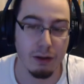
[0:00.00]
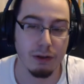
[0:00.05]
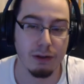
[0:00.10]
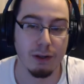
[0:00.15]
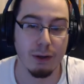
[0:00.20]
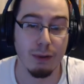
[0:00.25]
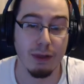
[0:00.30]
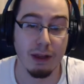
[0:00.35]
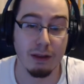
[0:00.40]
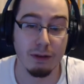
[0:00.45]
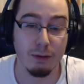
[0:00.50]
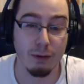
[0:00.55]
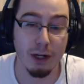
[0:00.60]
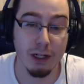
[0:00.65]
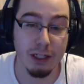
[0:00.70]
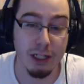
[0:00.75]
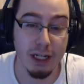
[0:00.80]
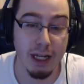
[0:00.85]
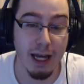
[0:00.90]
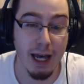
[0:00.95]
So thanks for
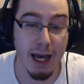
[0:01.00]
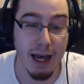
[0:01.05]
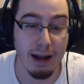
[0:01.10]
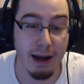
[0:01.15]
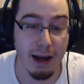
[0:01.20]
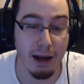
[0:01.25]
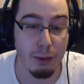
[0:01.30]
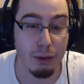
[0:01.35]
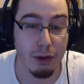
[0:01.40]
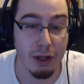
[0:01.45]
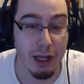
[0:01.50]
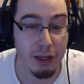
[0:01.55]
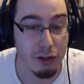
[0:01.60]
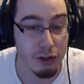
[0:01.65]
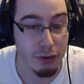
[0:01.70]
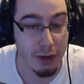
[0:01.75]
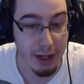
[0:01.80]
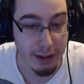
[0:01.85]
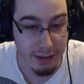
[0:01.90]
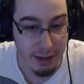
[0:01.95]
watching, and I will
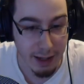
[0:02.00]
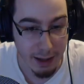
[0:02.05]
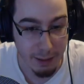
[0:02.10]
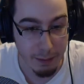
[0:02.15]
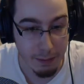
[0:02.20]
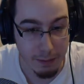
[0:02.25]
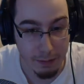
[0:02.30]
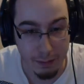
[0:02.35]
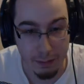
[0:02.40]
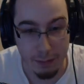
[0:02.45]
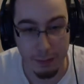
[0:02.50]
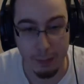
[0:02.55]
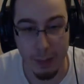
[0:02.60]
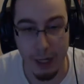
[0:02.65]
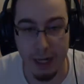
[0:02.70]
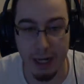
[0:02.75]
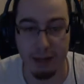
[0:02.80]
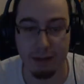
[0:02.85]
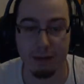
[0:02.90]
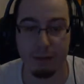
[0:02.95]
catch you next time.
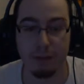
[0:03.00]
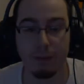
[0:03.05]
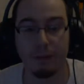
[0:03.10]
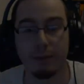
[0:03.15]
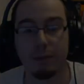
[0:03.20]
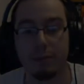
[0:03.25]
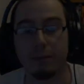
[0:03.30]
Bye, guys.